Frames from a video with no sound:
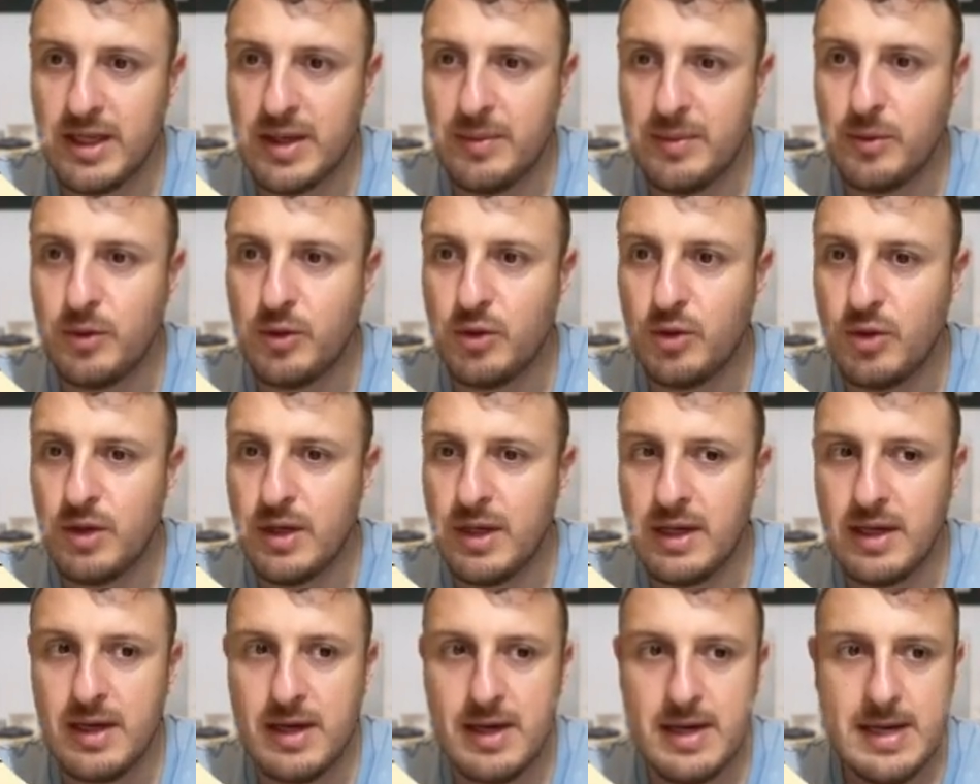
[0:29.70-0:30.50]
I'm
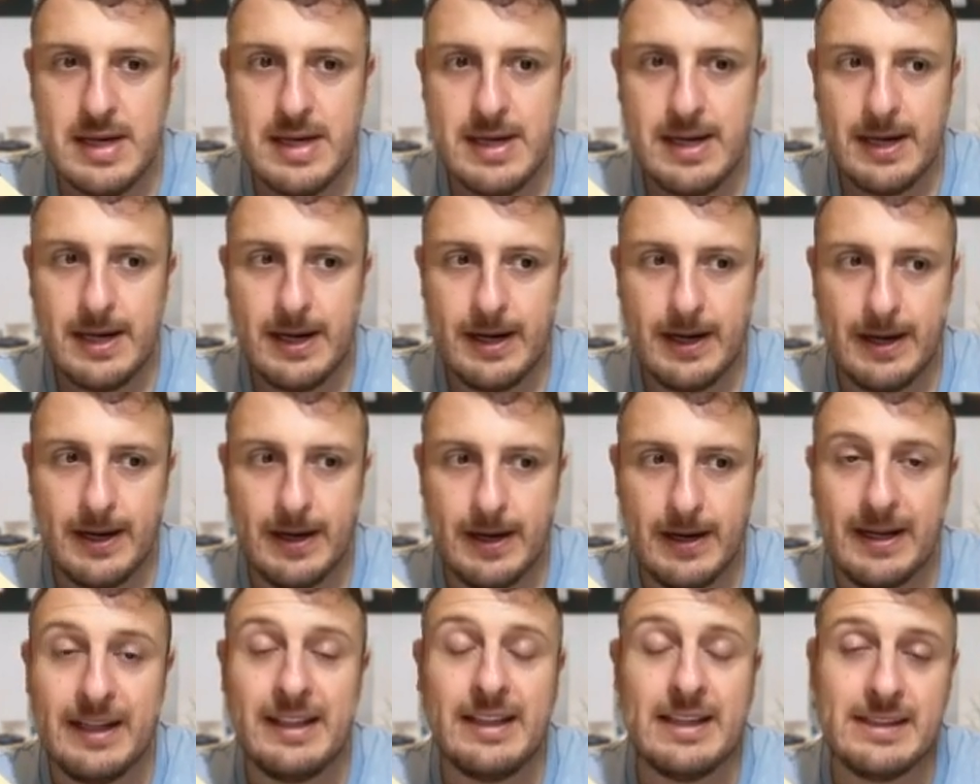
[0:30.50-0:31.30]
doing,
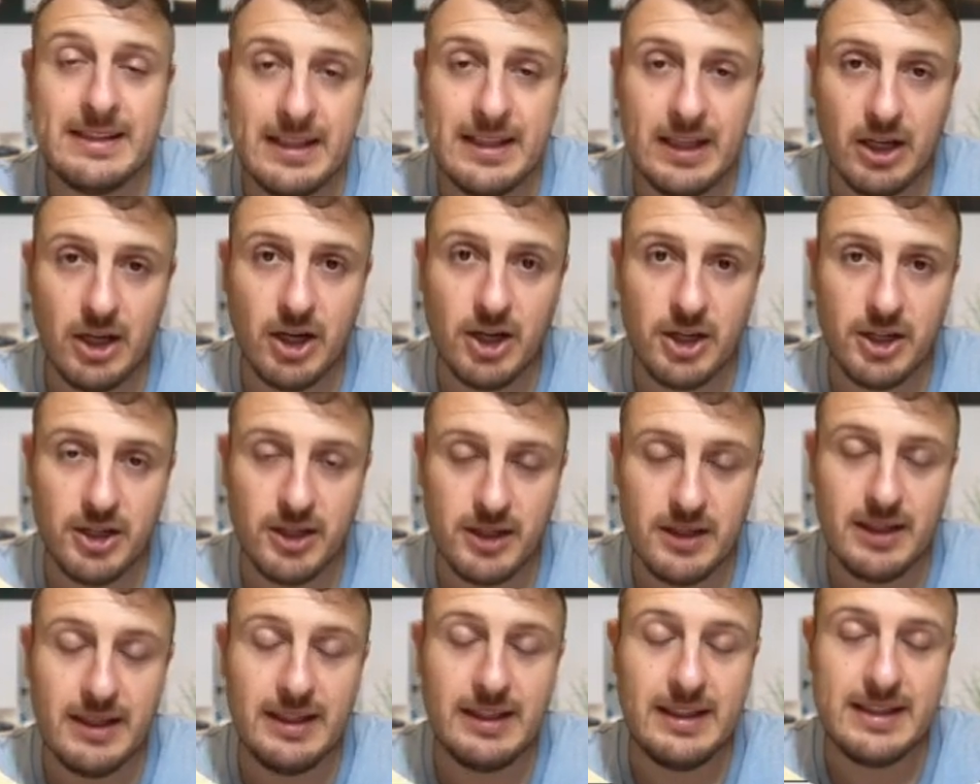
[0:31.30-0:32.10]
uh, it is still
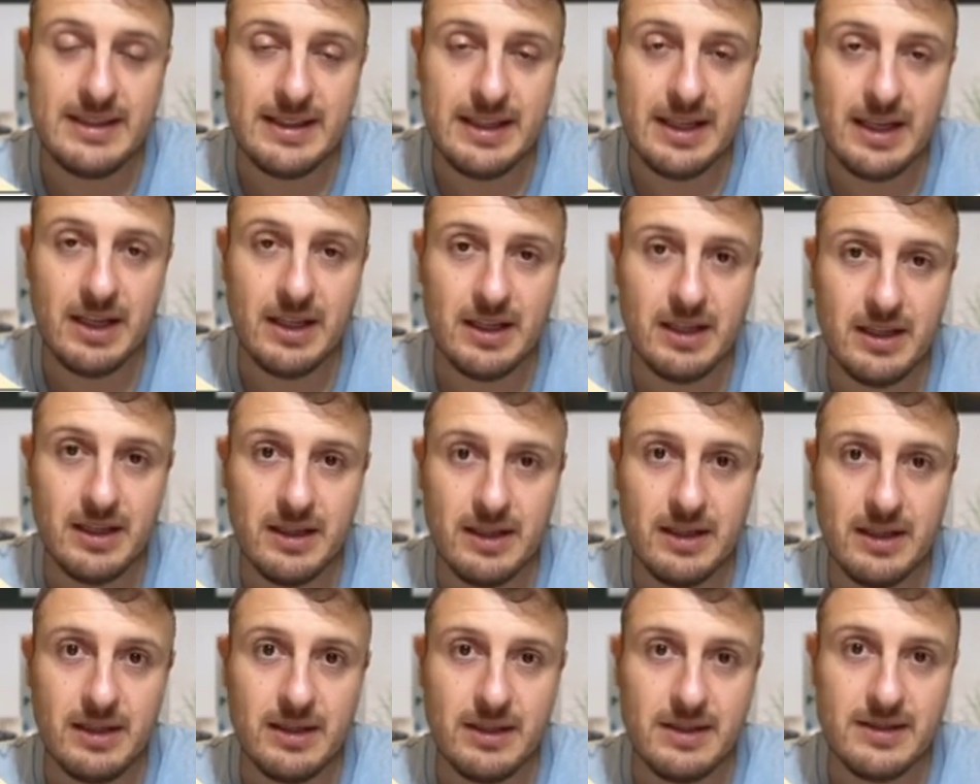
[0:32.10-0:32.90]
it is still
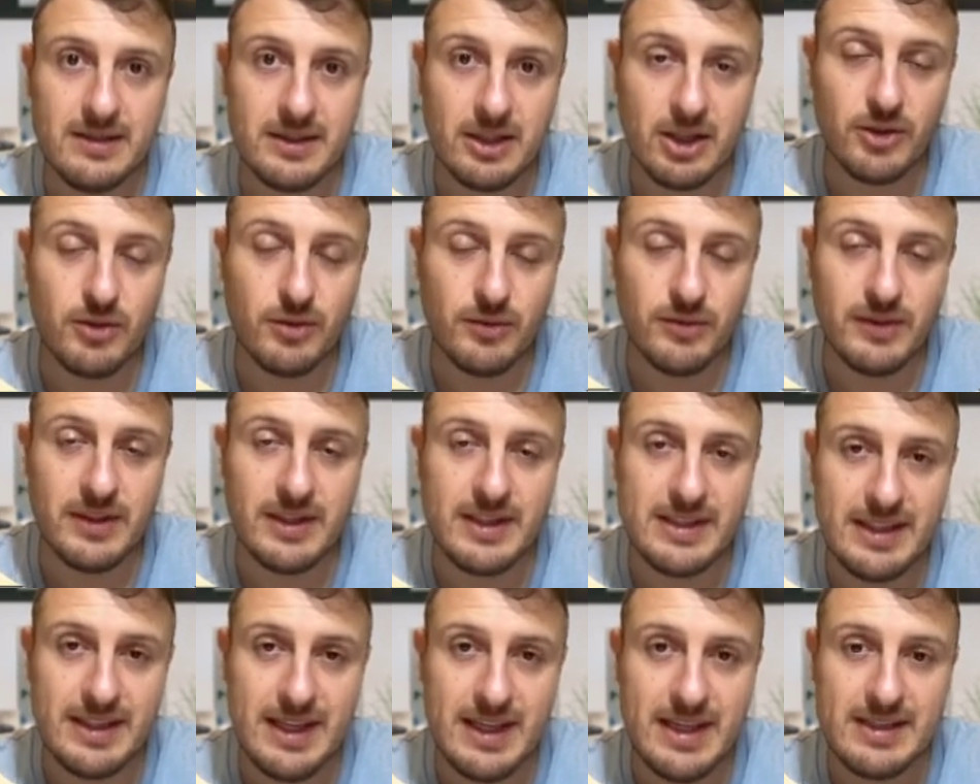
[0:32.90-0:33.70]
uh, start of the
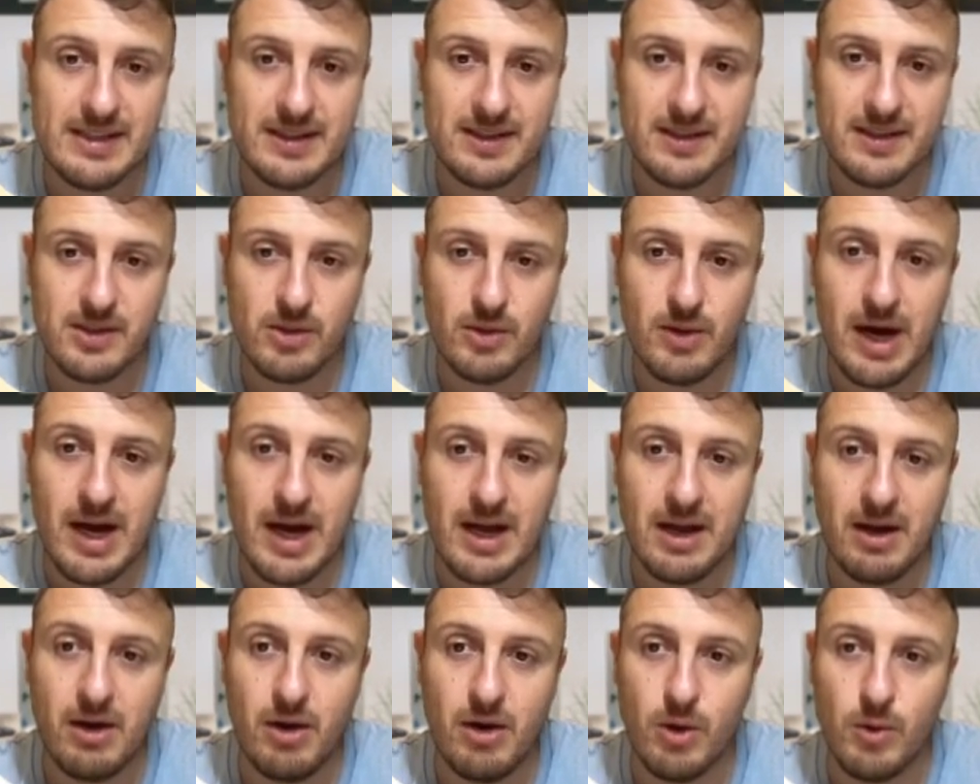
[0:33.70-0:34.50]
season. So
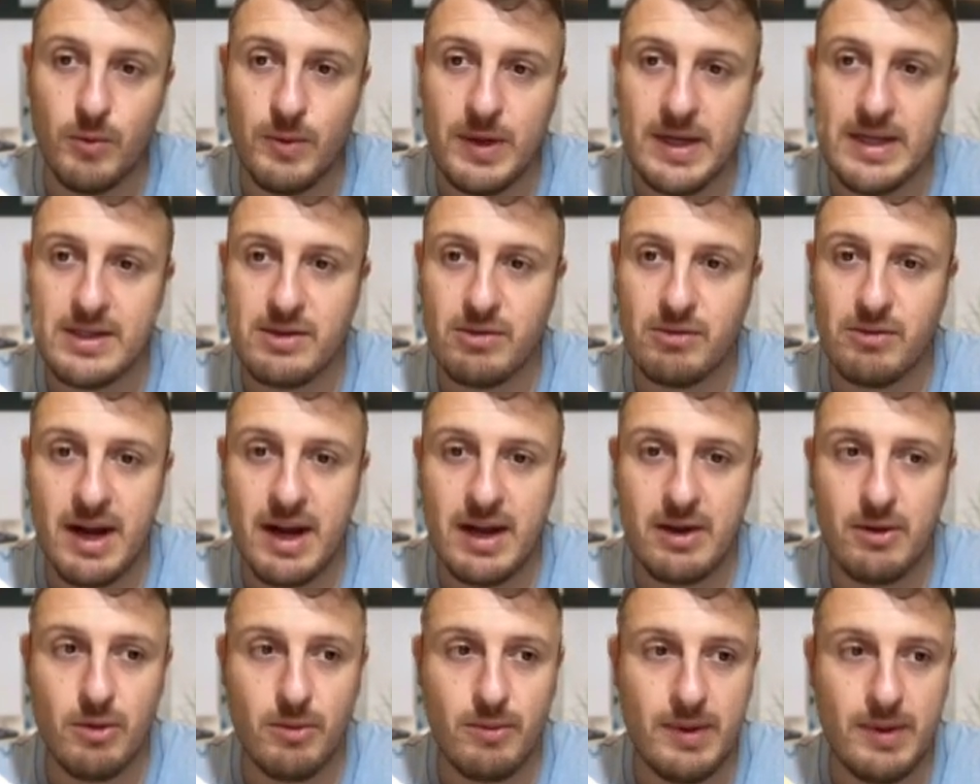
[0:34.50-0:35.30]
I always
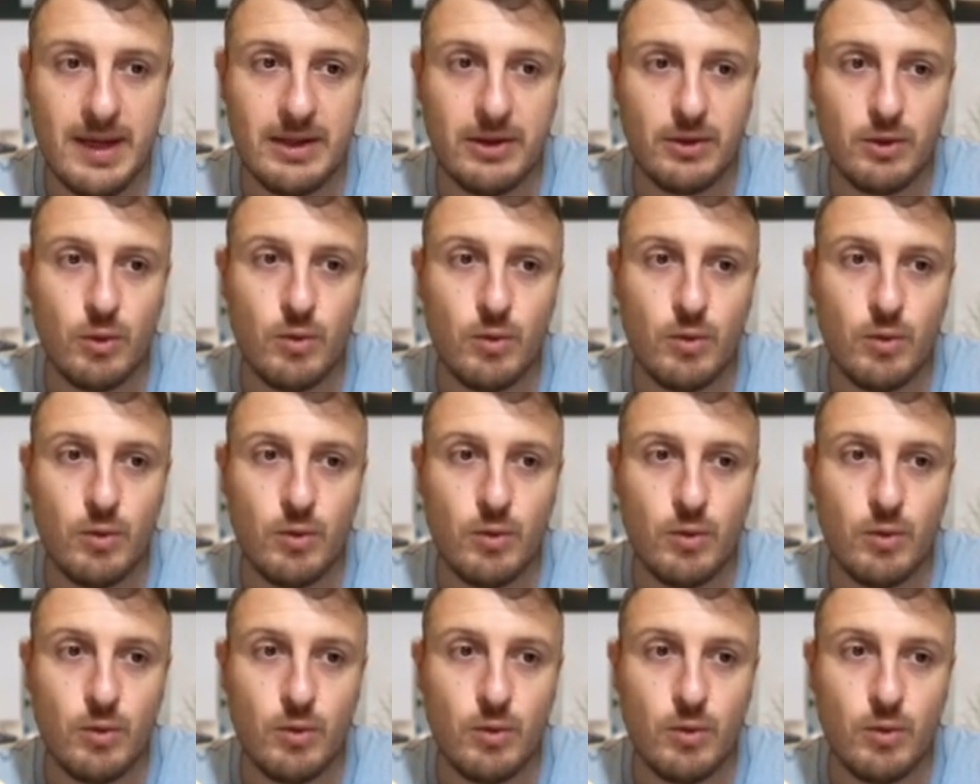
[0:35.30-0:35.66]
recommend to